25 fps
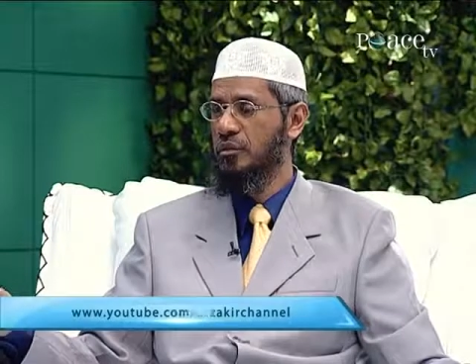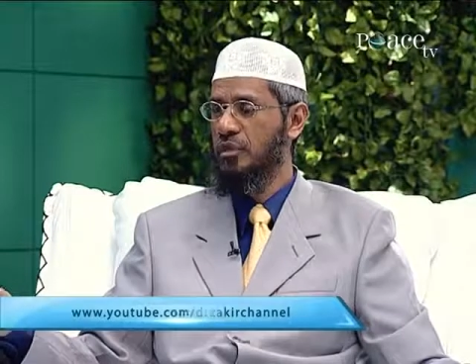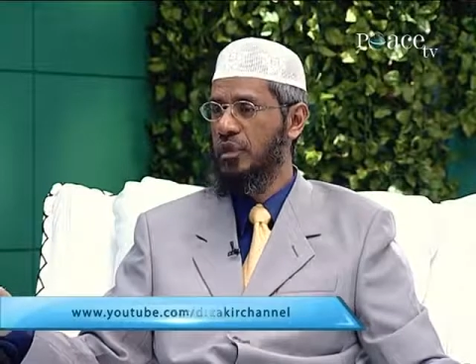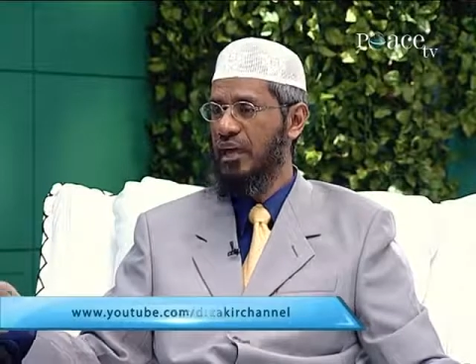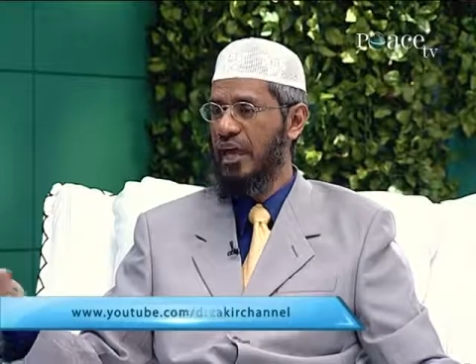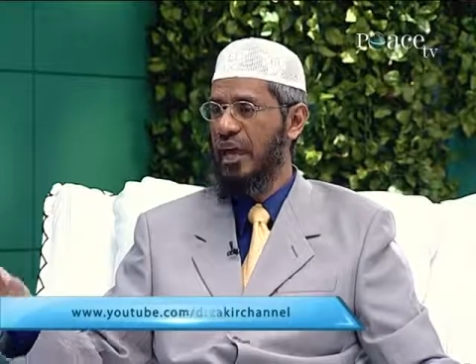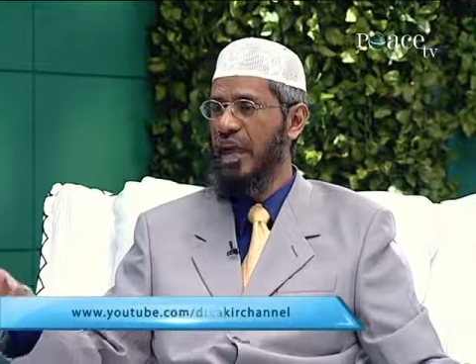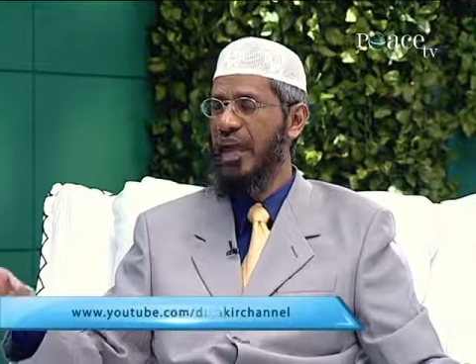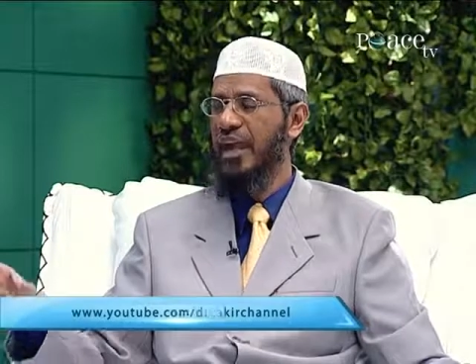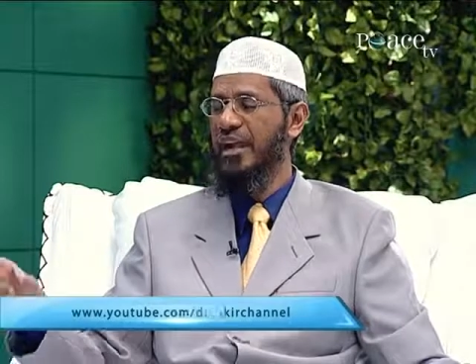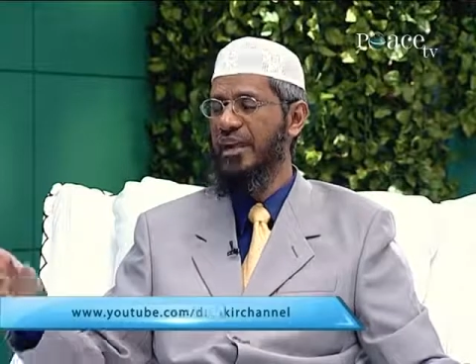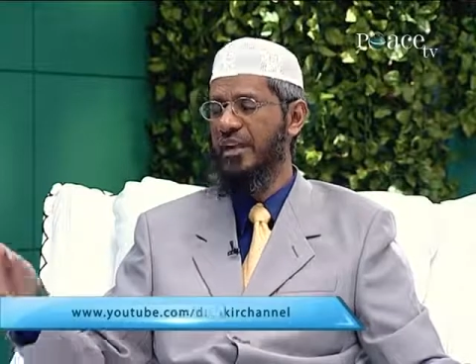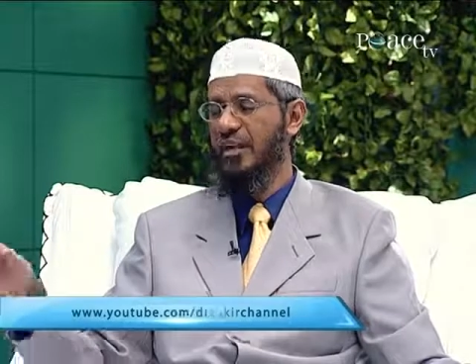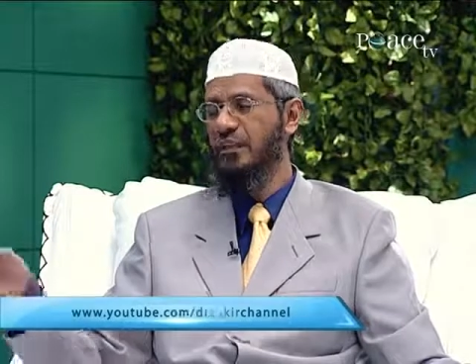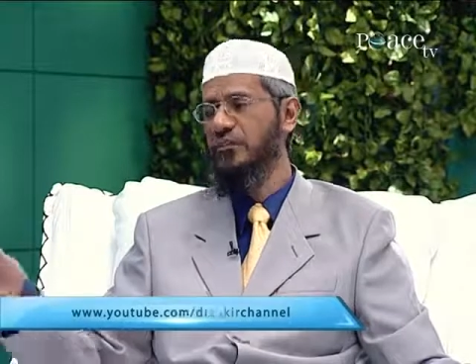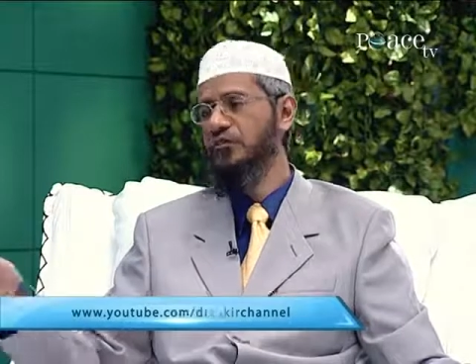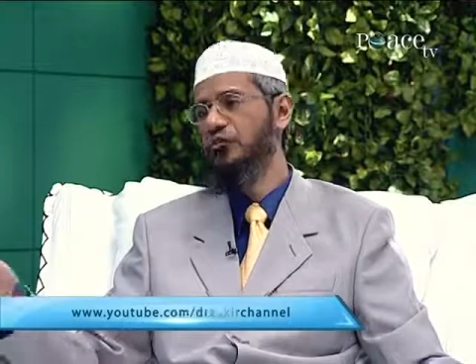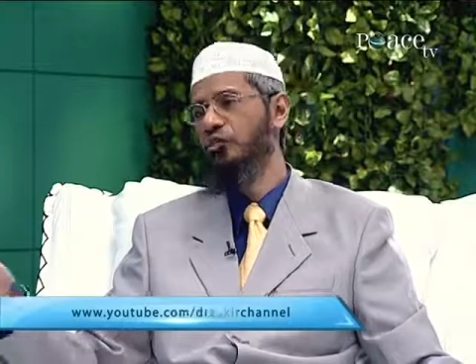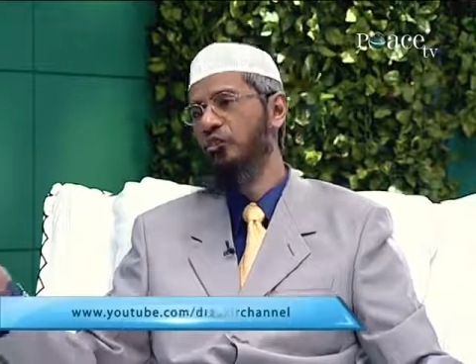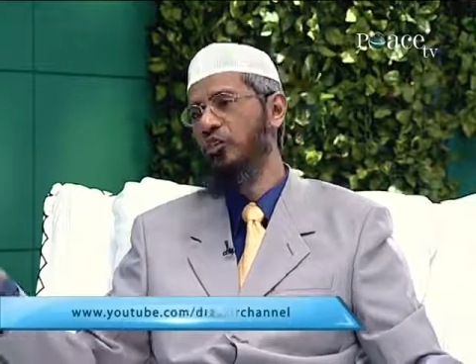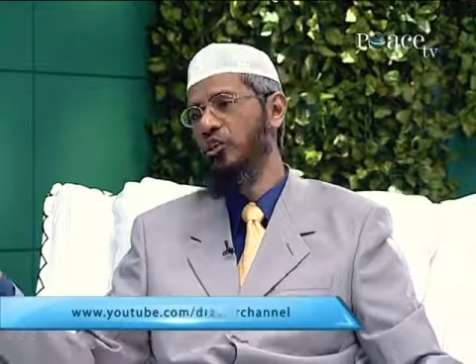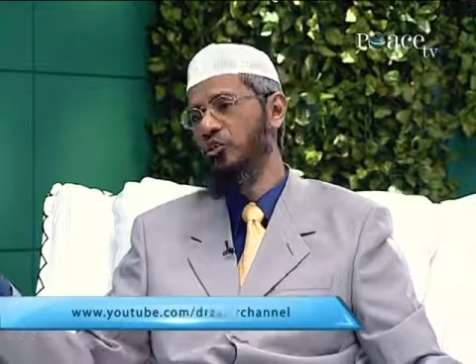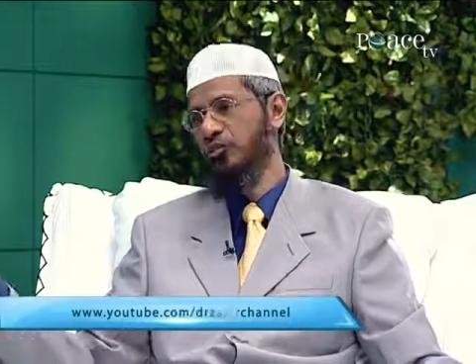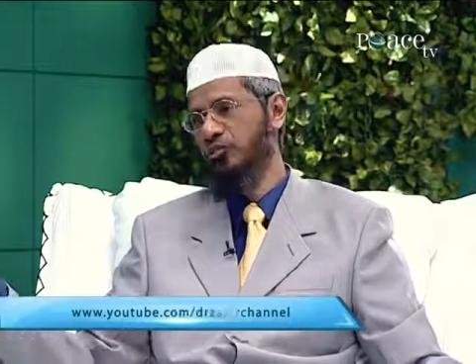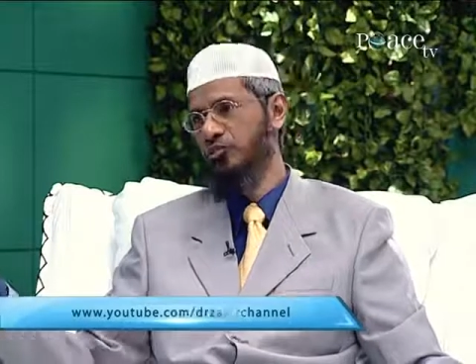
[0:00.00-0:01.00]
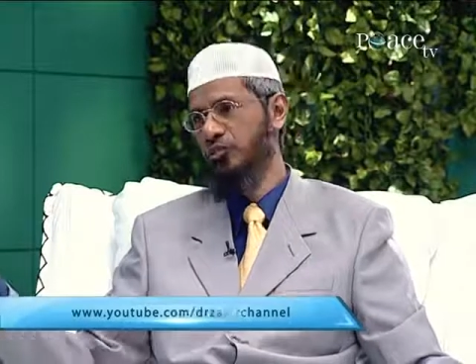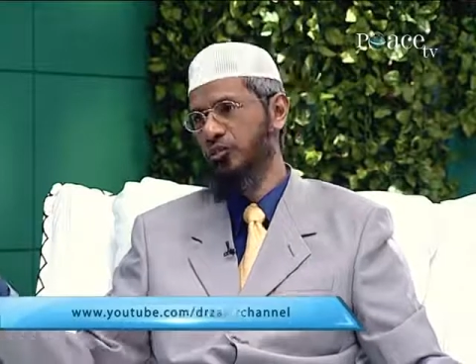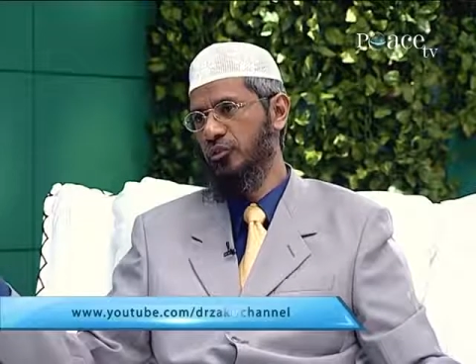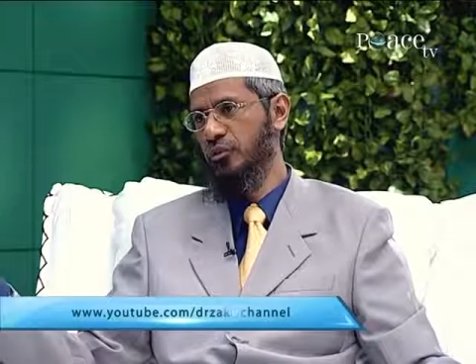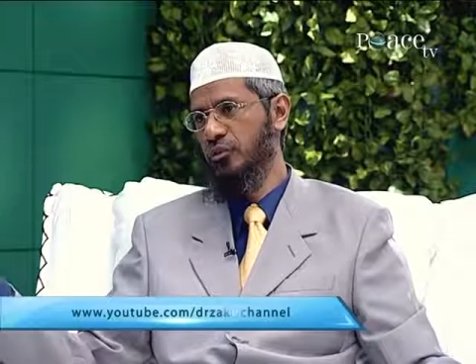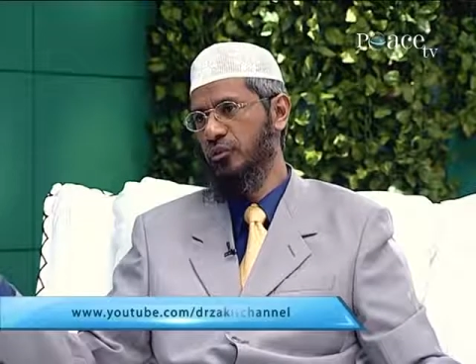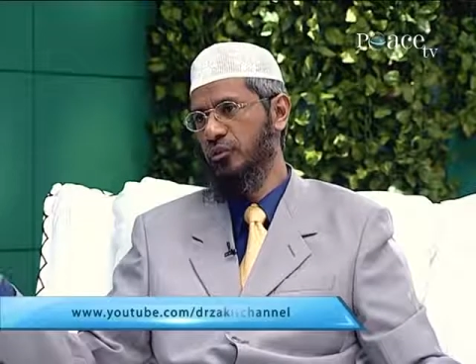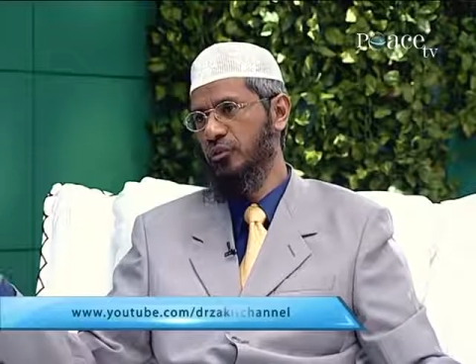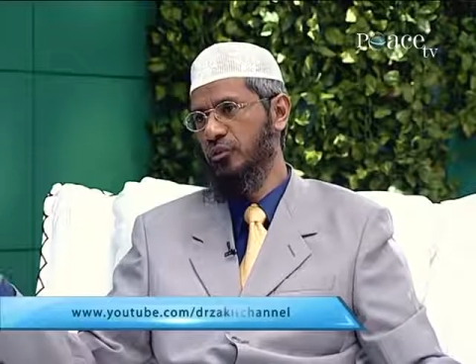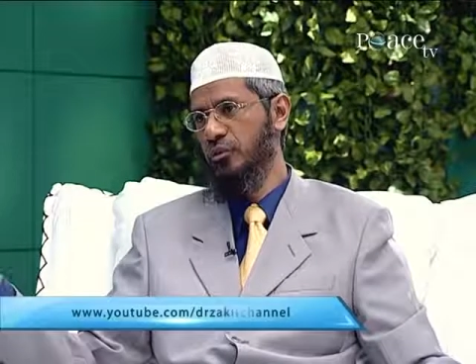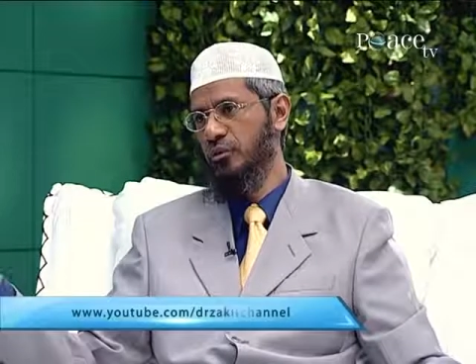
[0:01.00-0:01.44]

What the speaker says: and so-and-so